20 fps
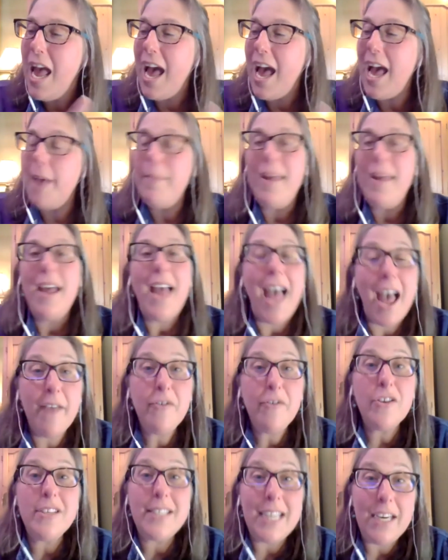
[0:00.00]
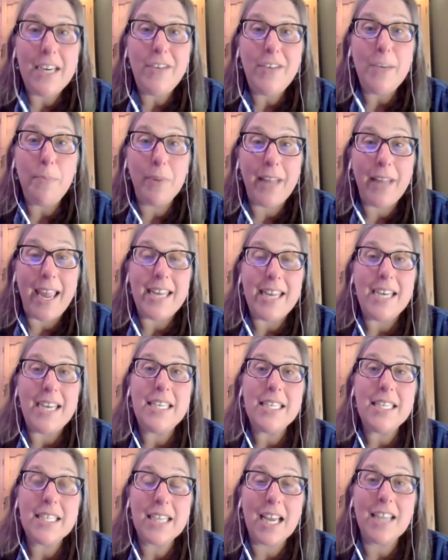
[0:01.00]
Um, have your safety plan and
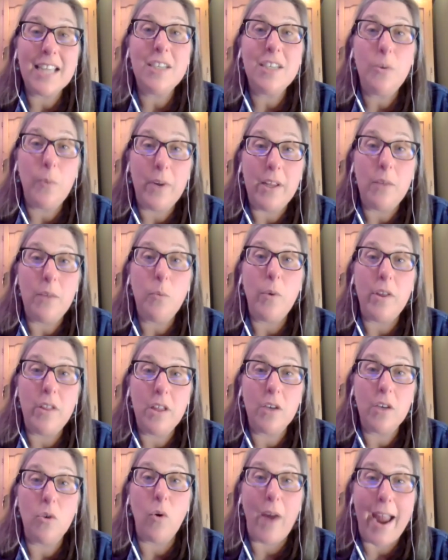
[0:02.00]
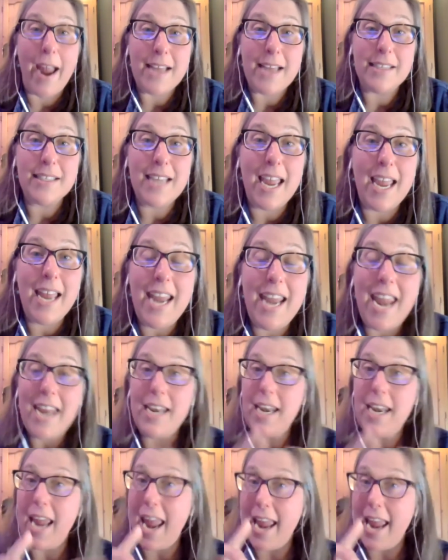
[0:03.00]
discuss it with with the grands and and